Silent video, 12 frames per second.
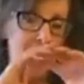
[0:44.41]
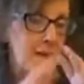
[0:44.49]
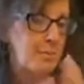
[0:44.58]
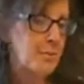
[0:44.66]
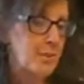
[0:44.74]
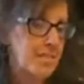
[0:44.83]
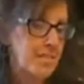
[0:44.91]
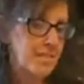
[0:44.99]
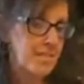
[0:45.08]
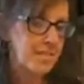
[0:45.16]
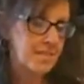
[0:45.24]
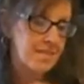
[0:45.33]
I'm
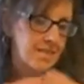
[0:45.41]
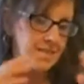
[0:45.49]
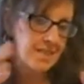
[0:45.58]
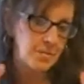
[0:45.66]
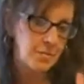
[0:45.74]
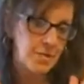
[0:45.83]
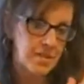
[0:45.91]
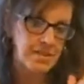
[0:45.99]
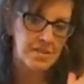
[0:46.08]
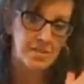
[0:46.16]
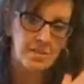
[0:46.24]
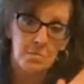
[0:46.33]
Christine Deaton and
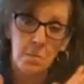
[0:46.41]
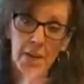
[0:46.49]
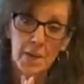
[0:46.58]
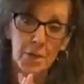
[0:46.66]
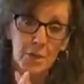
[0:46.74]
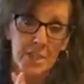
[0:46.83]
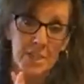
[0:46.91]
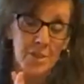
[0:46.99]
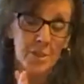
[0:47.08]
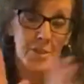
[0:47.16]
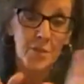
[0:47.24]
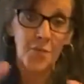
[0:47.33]
this is My Cooking
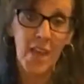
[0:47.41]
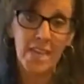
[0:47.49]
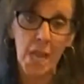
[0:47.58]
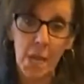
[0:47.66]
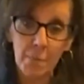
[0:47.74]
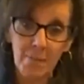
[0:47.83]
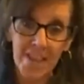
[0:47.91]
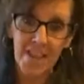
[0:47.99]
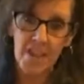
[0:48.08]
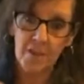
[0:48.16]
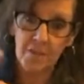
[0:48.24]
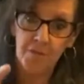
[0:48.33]
Nook. Fed Up!
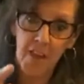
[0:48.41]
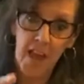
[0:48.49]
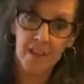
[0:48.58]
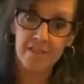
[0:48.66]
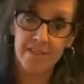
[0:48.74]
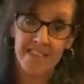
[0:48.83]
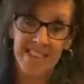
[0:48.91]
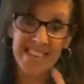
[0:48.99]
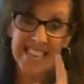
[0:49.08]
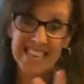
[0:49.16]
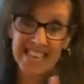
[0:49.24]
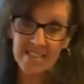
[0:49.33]
Fast,
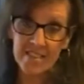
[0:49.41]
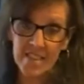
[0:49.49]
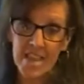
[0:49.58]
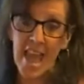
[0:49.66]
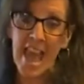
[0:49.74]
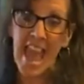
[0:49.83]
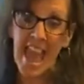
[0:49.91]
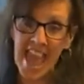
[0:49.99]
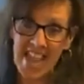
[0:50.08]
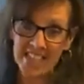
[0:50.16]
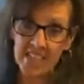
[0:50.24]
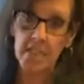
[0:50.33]
easy,
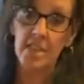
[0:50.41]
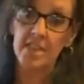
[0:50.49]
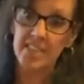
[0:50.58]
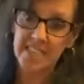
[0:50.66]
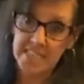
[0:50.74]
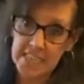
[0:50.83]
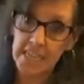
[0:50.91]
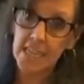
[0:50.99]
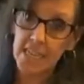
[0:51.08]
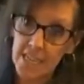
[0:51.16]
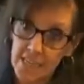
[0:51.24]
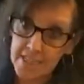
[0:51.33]
and
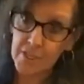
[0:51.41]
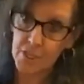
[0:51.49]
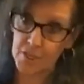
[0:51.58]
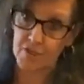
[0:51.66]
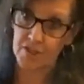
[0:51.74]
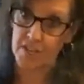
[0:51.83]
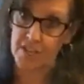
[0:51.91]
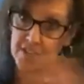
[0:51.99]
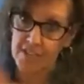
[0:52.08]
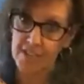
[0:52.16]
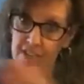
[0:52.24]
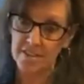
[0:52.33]
delicious.
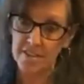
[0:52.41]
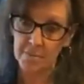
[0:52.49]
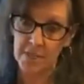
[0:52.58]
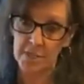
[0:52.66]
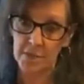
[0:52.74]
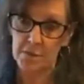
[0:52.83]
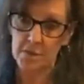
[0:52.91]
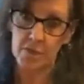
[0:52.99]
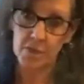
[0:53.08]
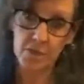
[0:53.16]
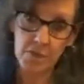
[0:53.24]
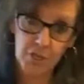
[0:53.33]
And today's menu is
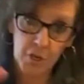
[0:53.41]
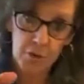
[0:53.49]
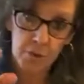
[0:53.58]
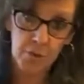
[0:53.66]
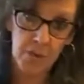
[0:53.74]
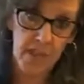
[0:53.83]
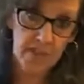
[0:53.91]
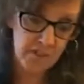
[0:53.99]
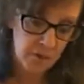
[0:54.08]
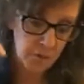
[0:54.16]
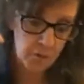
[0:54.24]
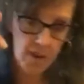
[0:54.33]
going to show you
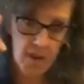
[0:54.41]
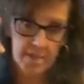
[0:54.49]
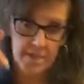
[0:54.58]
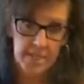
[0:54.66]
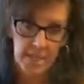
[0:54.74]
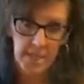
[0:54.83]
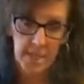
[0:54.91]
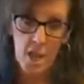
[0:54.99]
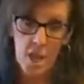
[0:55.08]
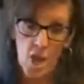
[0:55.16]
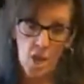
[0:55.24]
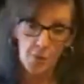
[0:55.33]
that to a T.
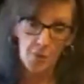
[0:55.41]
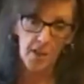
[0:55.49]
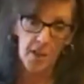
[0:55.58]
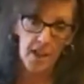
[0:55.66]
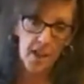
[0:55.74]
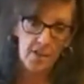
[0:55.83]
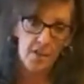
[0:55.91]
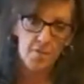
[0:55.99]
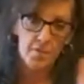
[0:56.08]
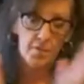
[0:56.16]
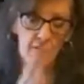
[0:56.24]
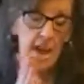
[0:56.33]
We have
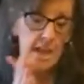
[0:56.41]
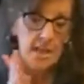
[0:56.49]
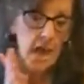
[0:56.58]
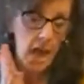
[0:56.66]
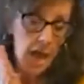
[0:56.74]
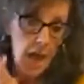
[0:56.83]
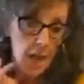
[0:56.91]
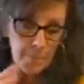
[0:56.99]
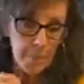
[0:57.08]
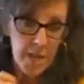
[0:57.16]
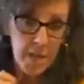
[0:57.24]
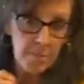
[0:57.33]
Fed
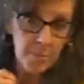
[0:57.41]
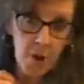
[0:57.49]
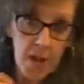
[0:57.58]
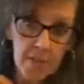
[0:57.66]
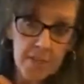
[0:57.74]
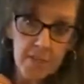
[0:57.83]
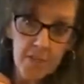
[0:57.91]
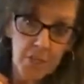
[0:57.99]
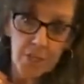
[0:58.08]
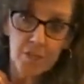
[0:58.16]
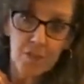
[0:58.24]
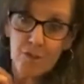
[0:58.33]
Up! Broccoli
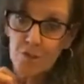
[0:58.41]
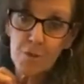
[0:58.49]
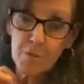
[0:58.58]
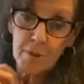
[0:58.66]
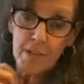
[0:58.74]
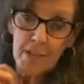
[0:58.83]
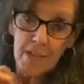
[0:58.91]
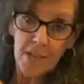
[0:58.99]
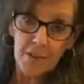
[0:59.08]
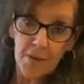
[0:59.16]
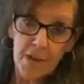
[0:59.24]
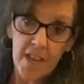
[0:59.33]
cheese soup.
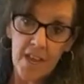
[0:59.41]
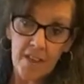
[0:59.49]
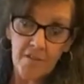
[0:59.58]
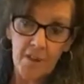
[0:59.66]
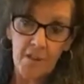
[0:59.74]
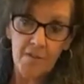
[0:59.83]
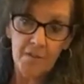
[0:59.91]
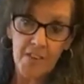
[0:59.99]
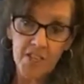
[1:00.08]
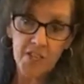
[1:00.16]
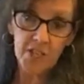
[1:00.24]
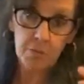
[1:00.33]
We have
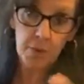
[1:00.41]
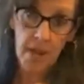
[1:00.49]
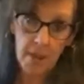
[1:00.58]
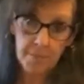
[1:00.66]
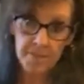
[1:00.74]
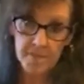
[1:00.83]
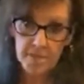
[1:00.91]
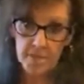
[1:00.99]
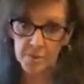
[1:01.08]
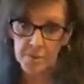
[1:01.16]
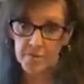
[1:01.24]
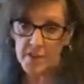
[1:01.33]
veggie wraps.
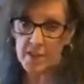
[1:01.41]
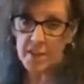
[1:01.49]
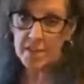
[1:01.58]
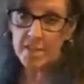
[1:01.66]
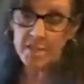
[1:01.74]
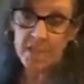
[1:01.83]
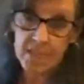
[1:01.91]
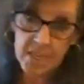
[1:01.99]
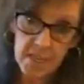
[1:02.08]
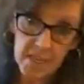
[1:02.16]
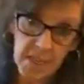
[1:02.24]
We've got iced tea.